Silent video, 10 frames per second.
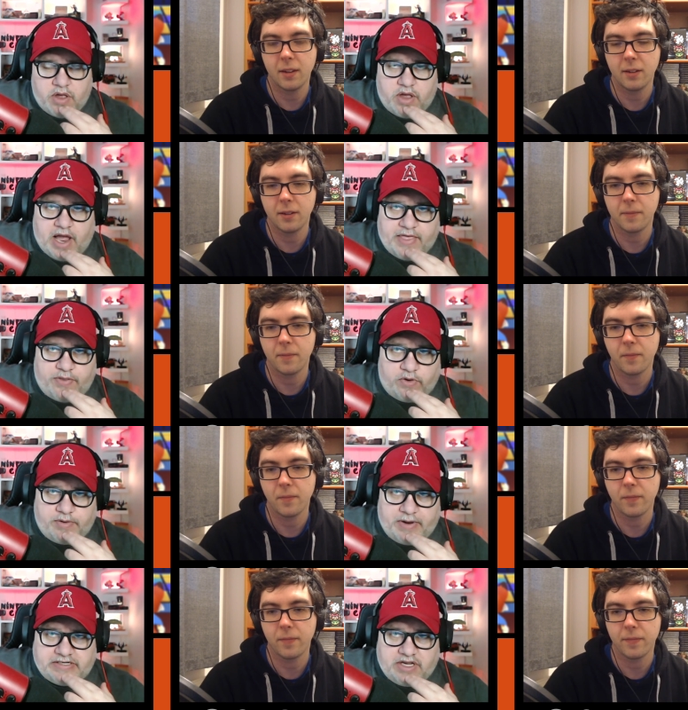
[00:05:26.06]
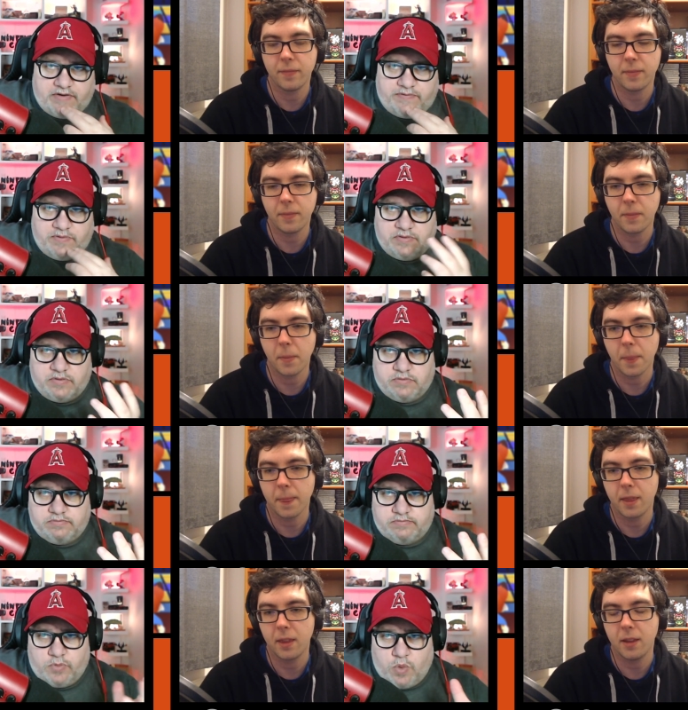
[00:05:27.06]
Speaker 1: I thought to myself,
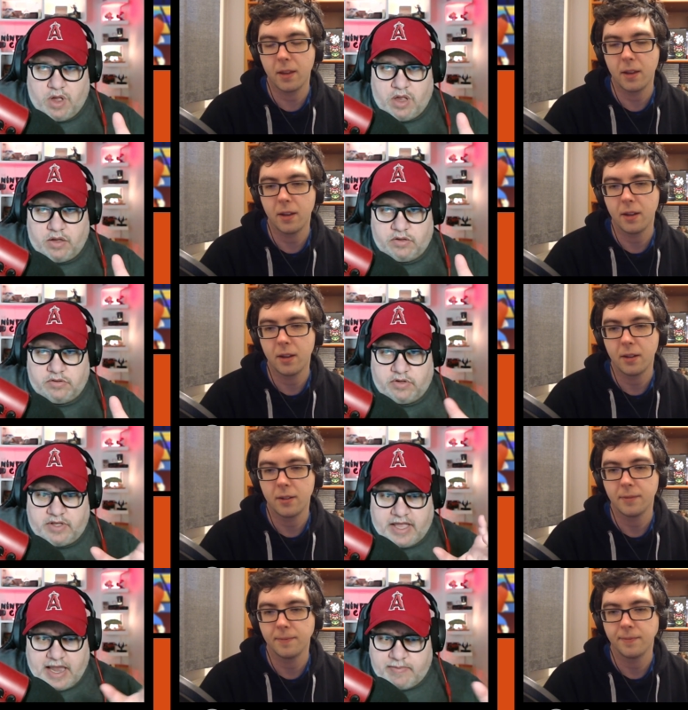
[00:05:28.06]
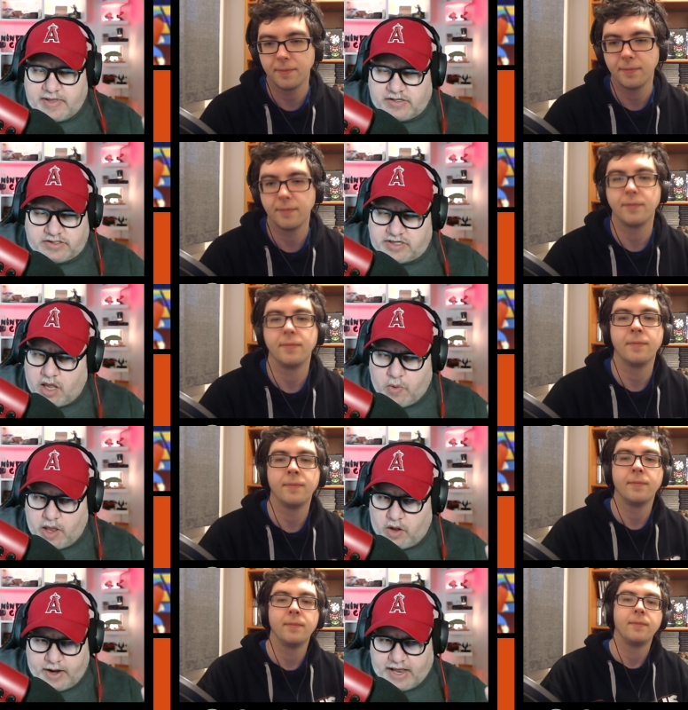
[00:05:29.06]
well, the game didn't sell
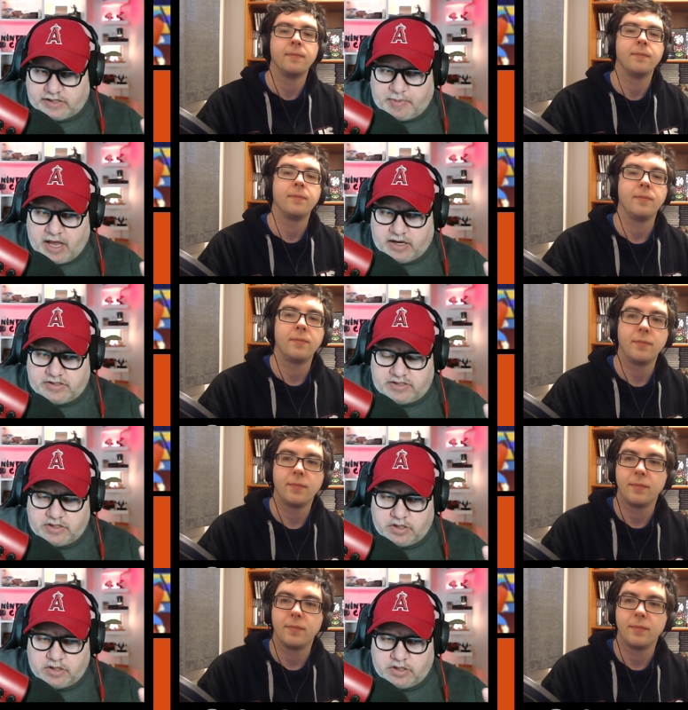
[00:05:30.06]
well on Xbox,